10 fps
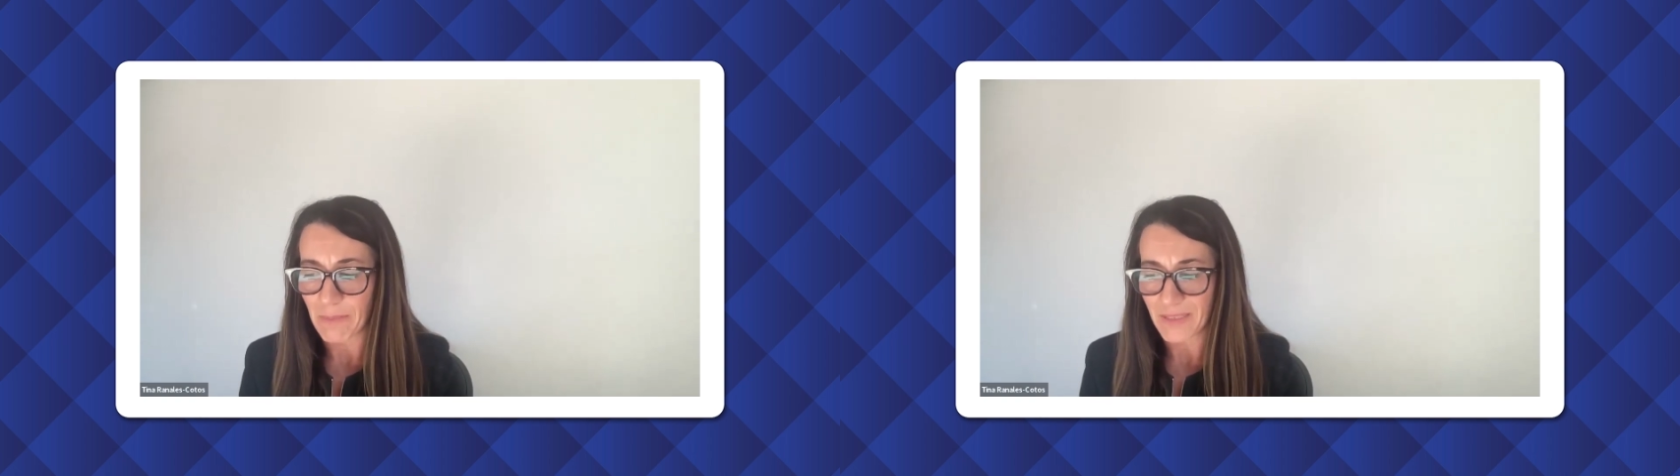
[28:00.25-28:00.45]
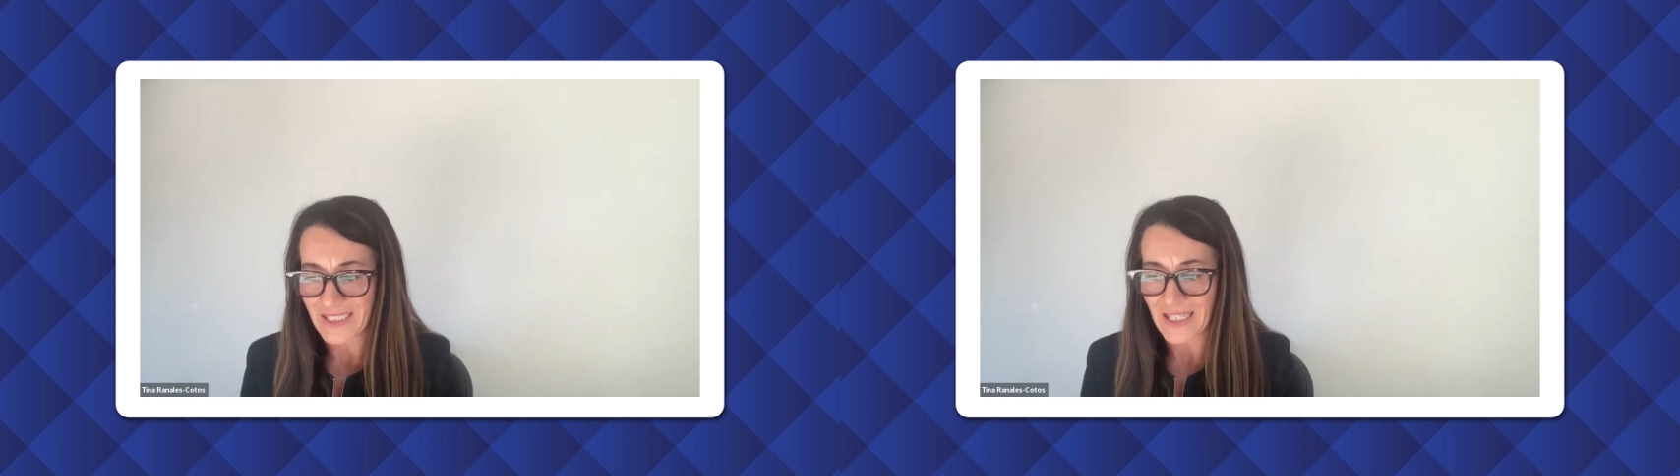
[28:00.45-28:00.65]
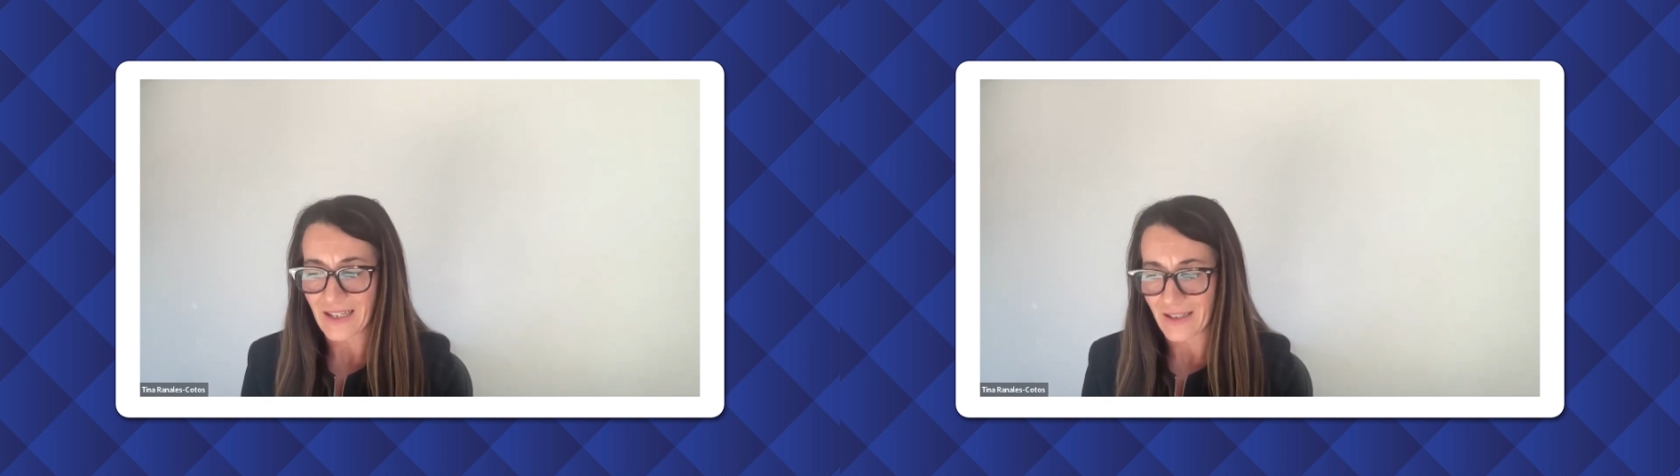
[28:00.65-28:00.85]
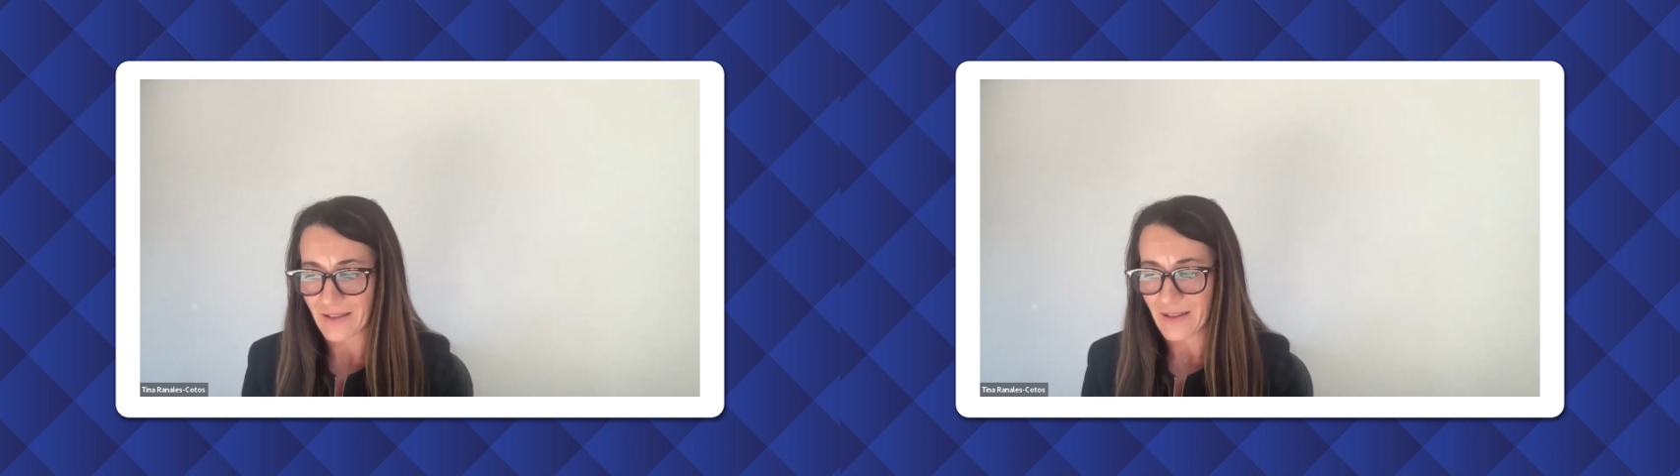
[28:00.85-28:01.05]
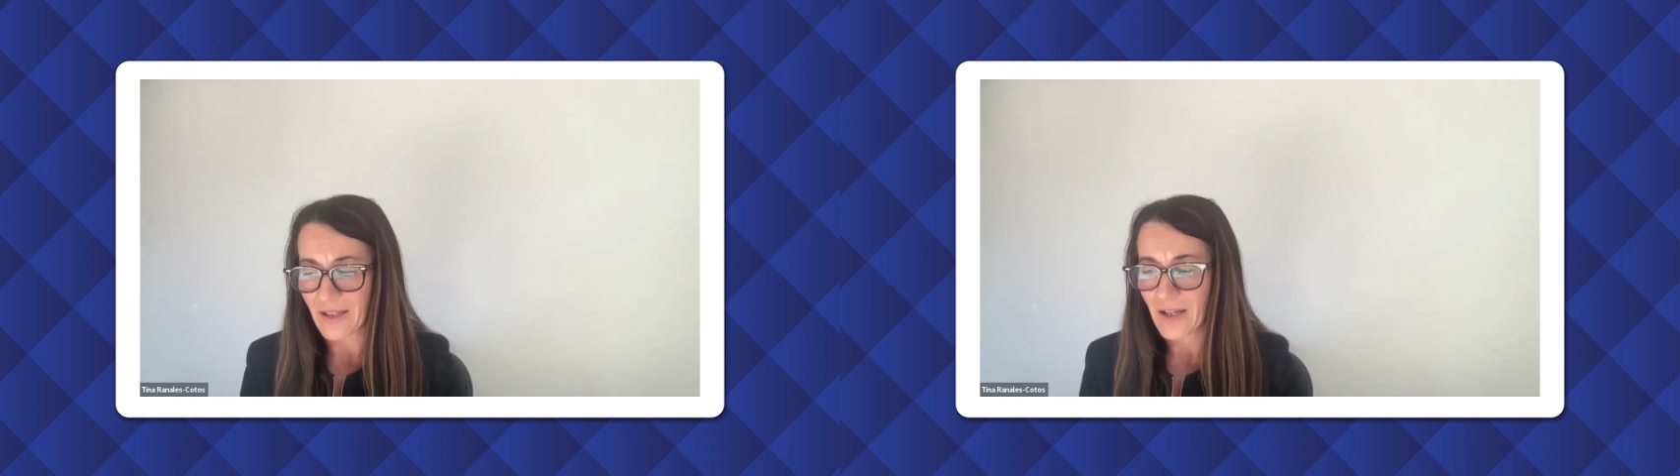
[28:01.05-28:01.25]

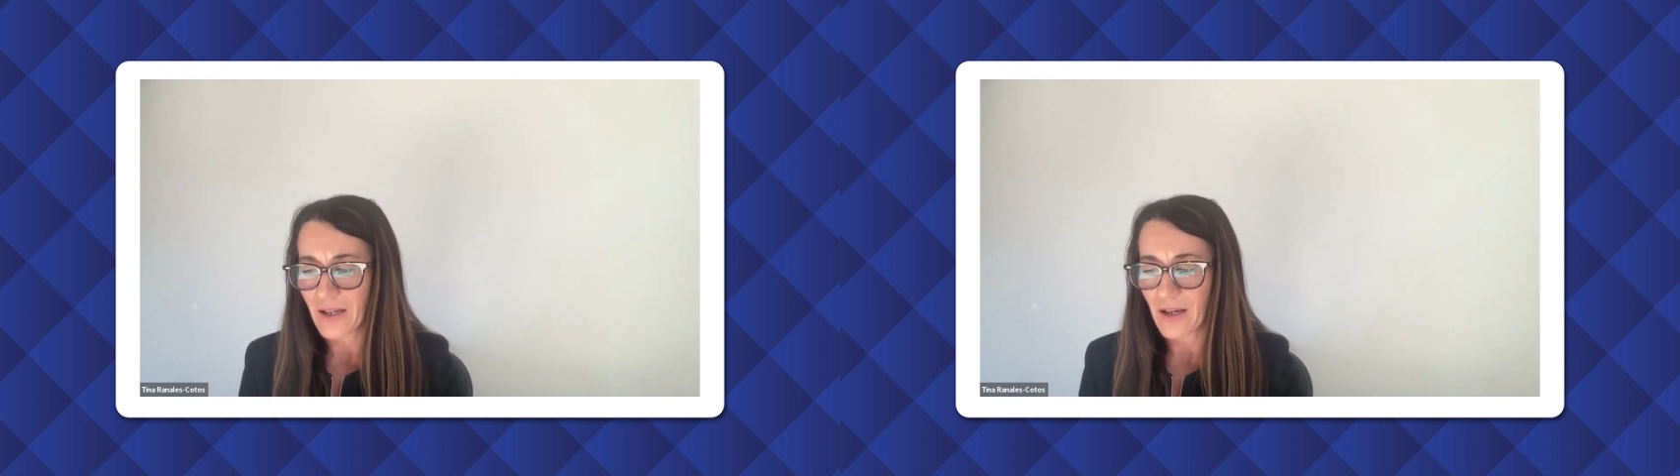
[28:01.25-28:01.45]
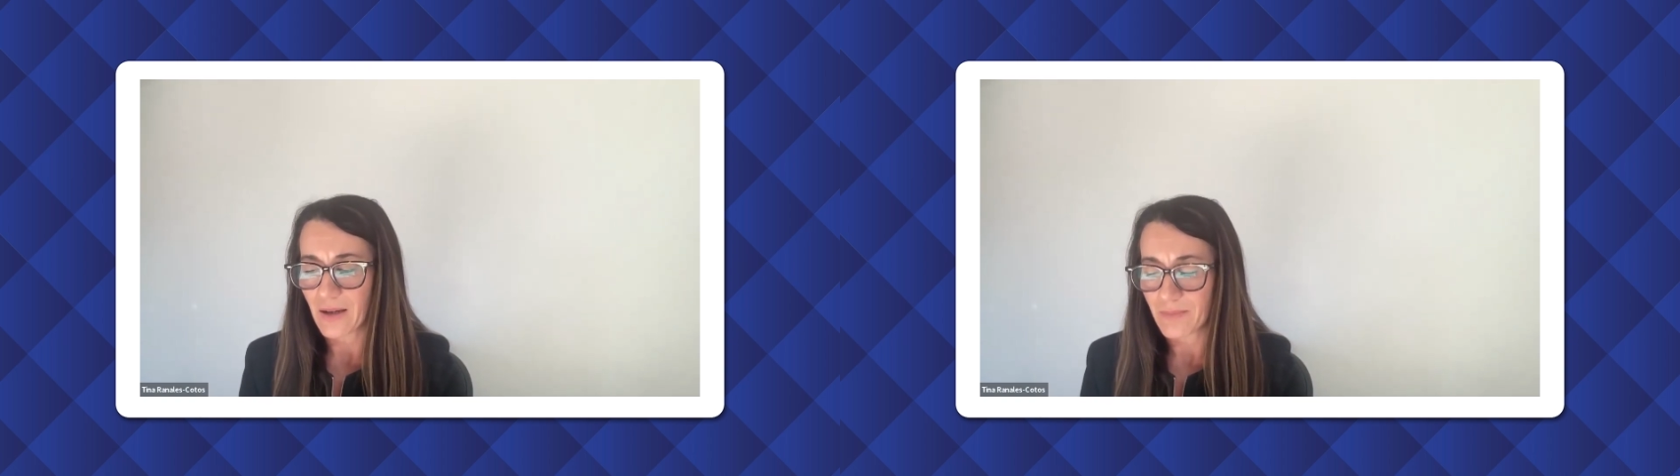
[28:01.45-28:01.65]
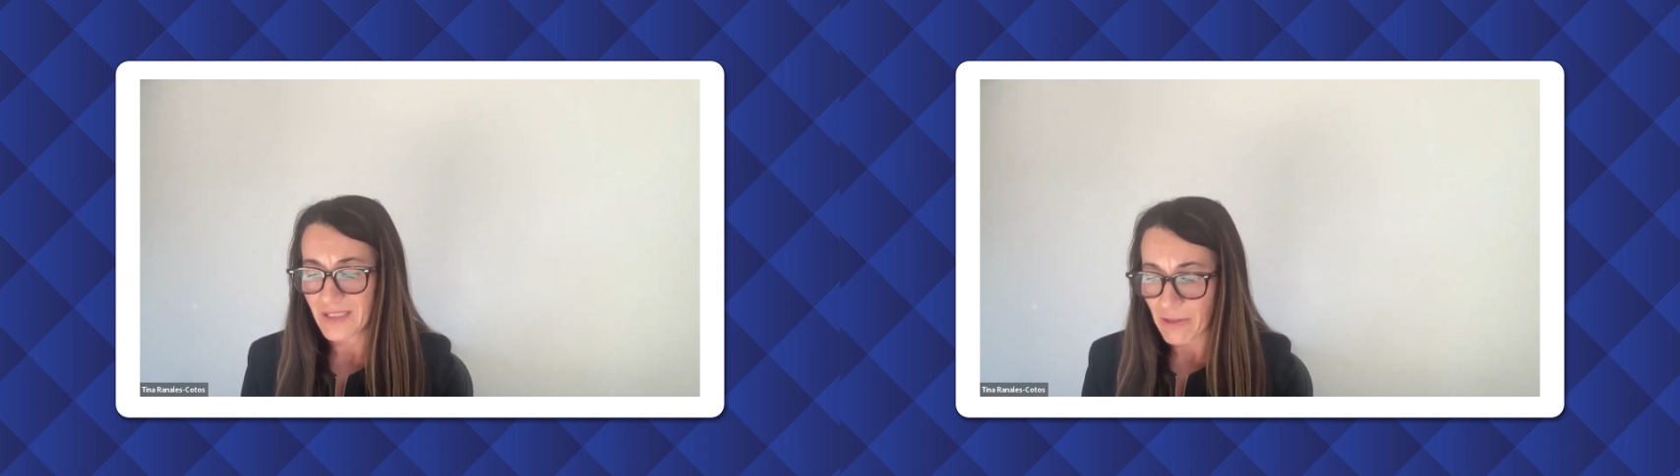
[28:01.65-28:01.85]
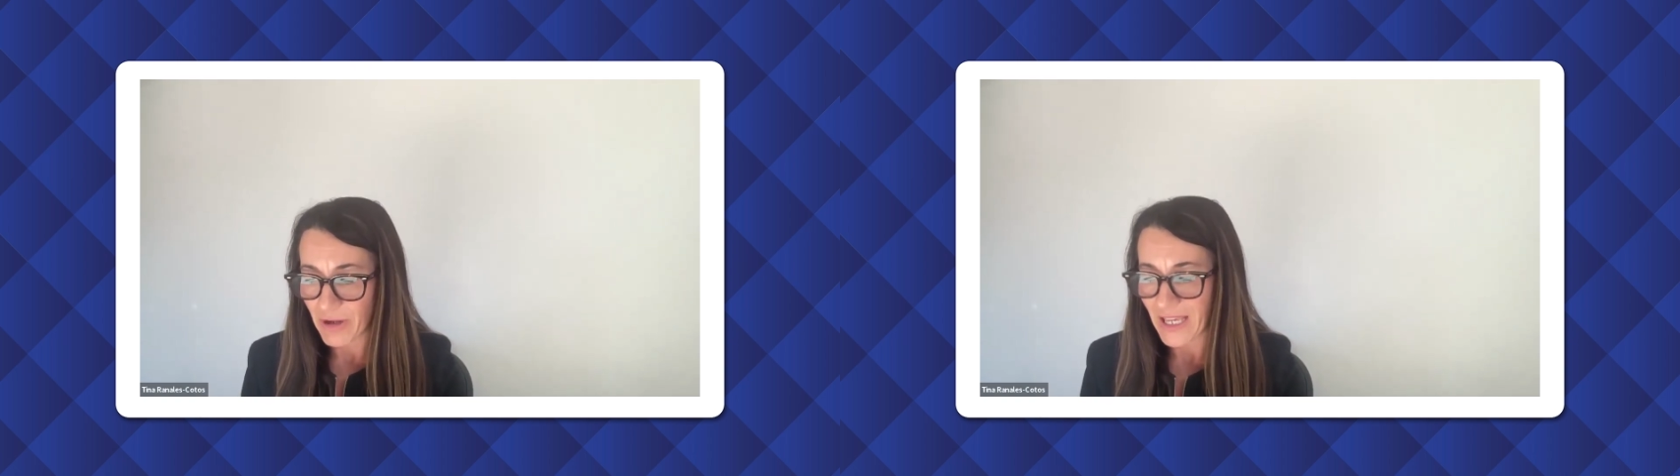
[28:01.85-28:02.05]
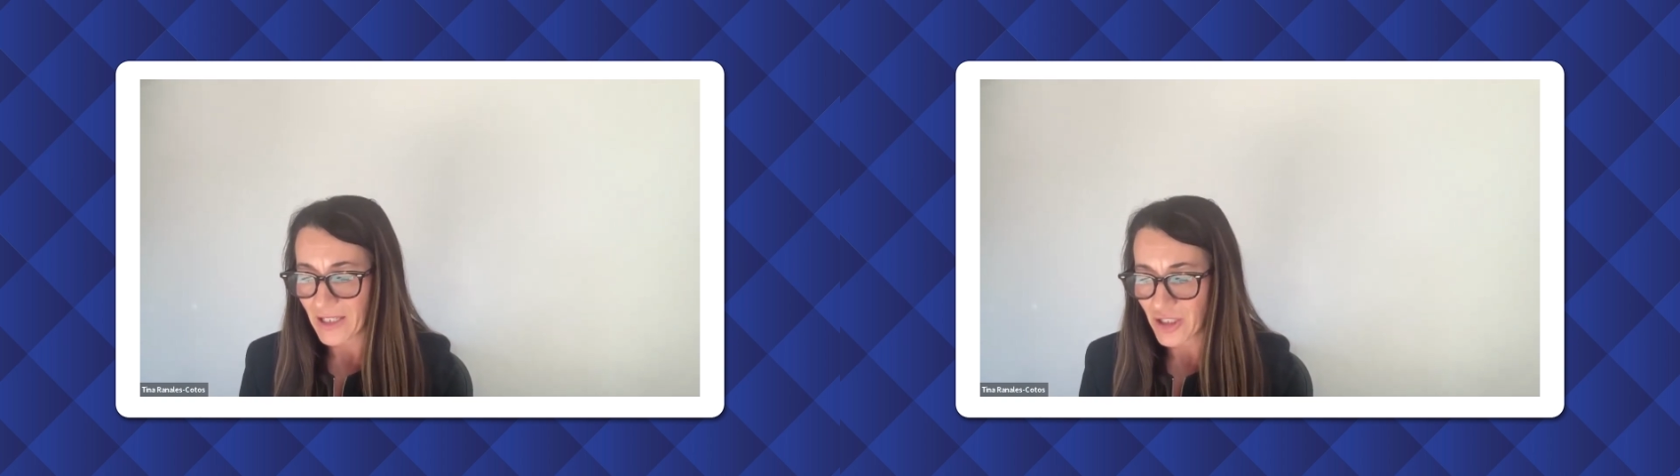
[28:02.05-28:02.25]
particular
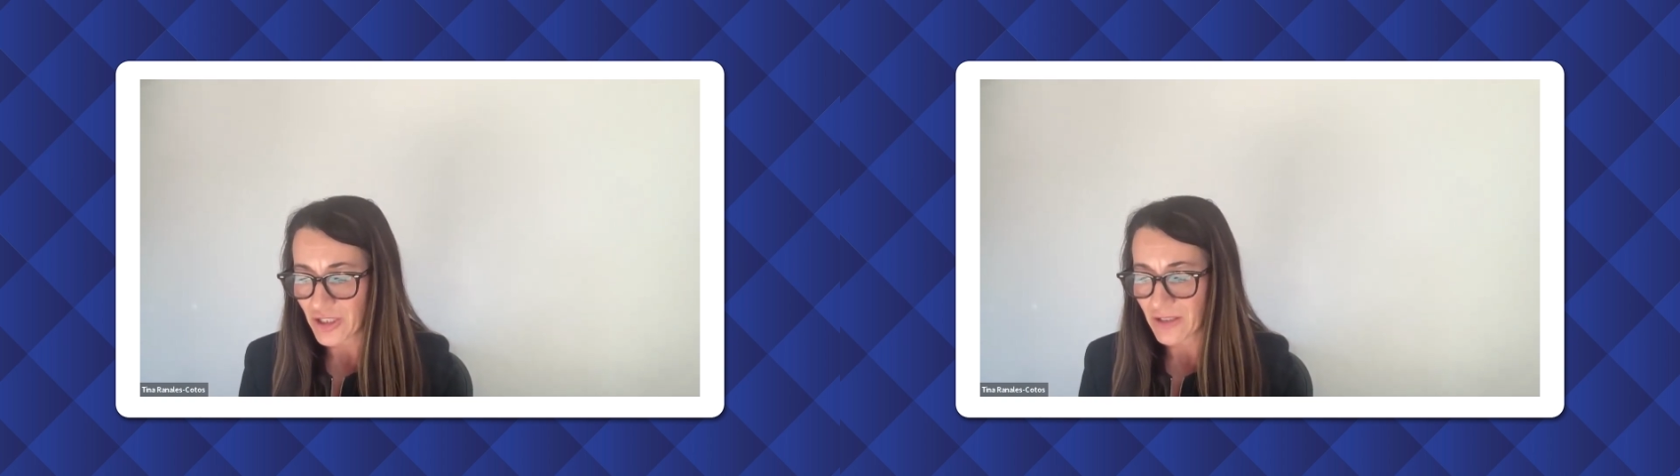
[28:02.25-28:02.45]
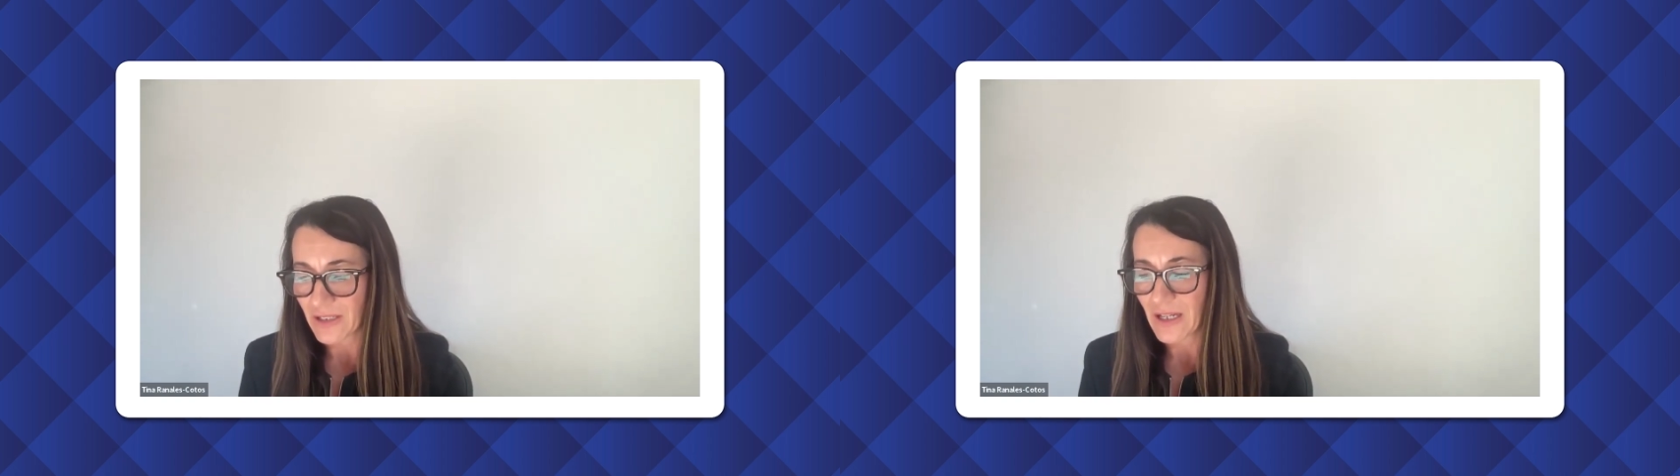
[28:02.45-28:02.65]
derogation.